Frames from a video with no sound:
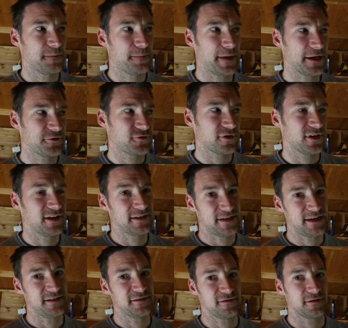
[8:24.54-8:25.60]
Petrol and
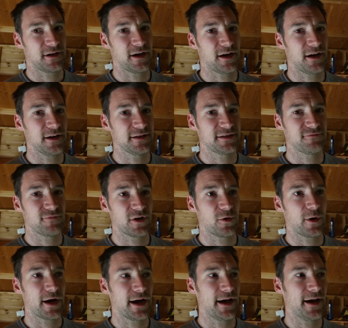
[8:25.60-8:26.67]
diesel cars
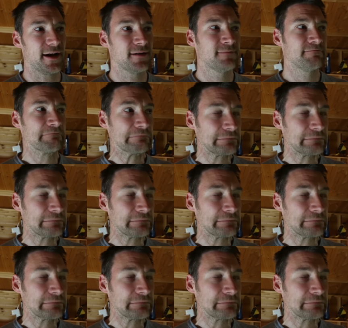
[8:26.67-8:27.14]
require,